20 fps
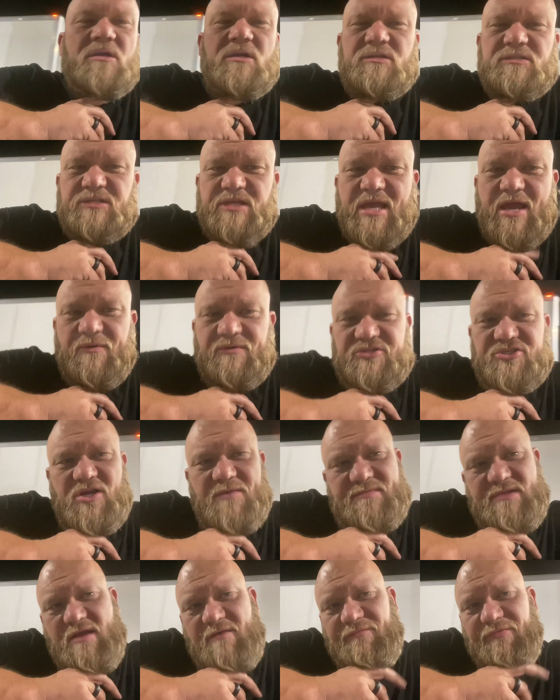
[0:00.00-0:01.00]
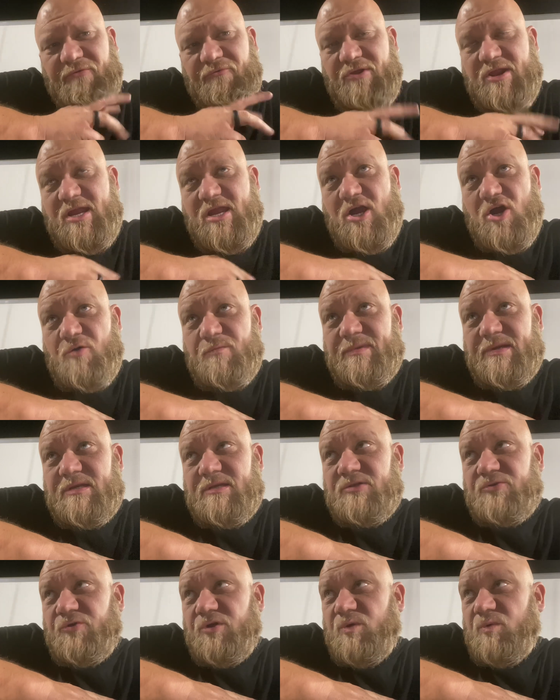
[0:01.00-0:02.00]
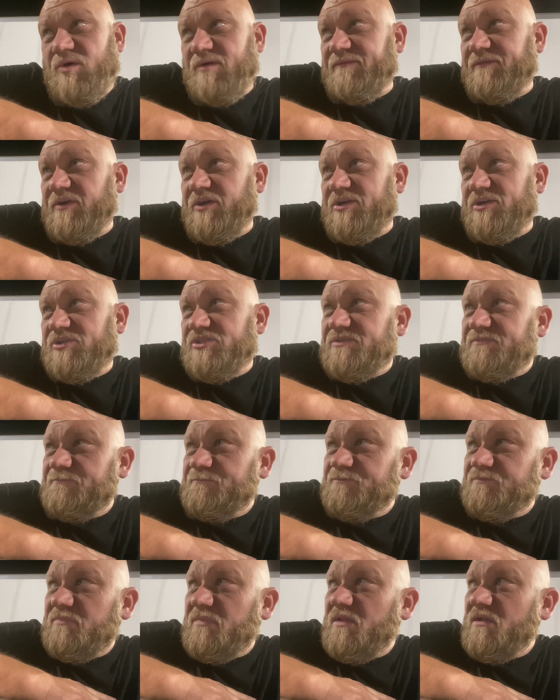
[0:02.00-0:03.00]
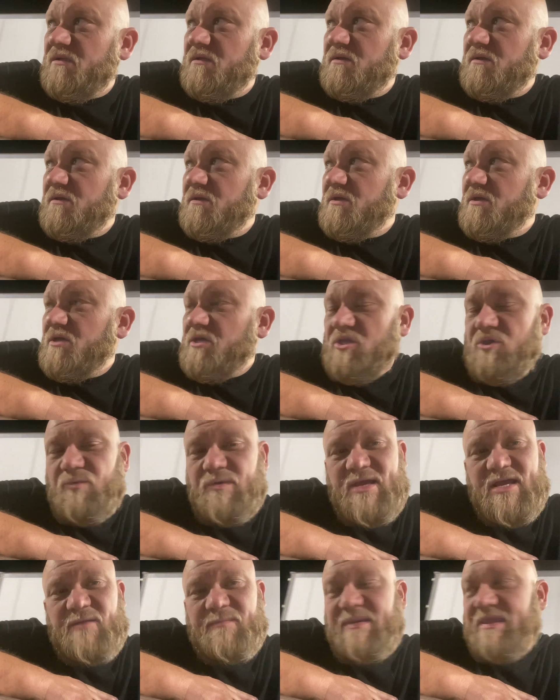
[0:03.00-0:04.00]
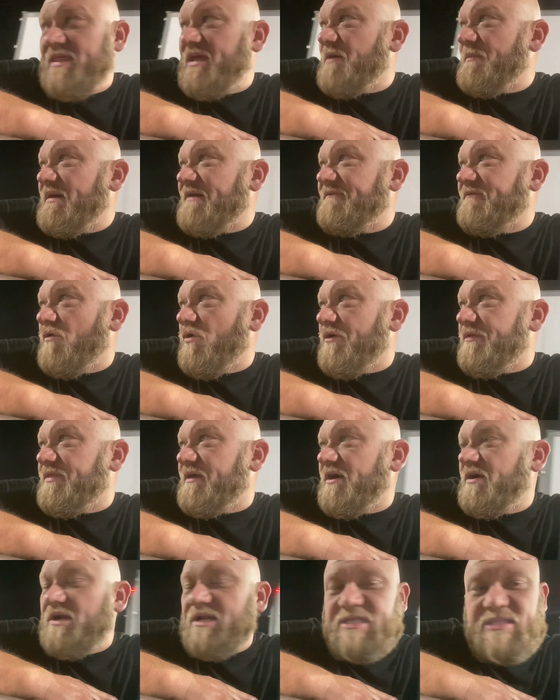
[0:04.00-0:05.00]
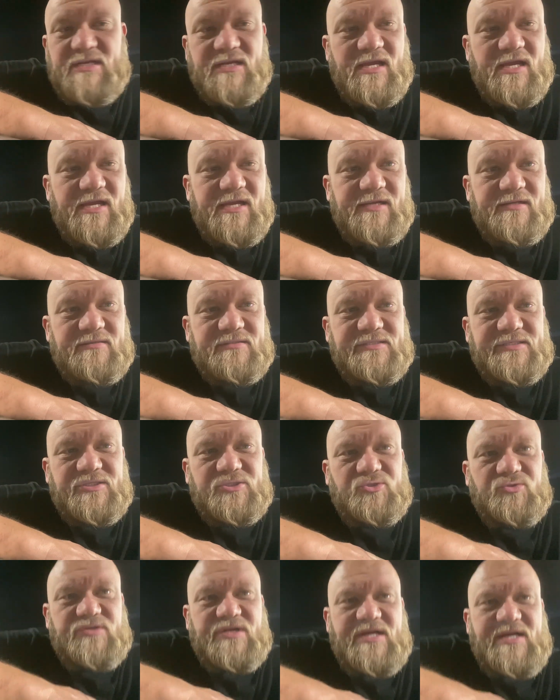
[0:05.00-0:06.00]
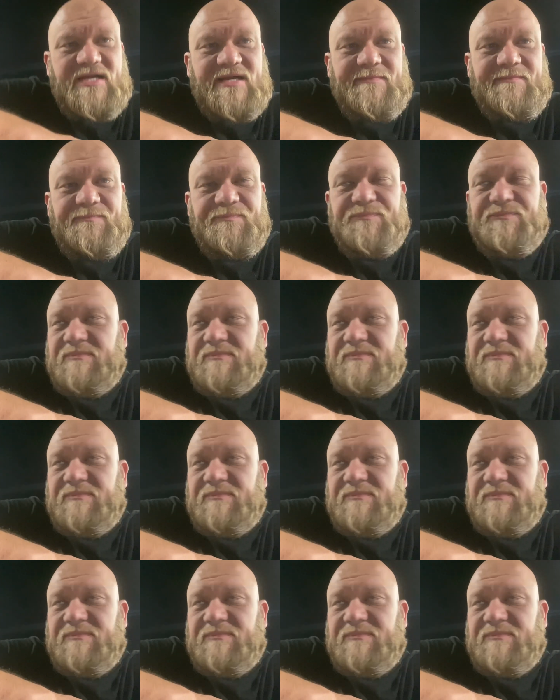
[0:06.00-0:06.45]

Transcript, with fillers: So yeah, we dropped off three Coleman 21 footers. We had to be there by 4.30 today, Central Time.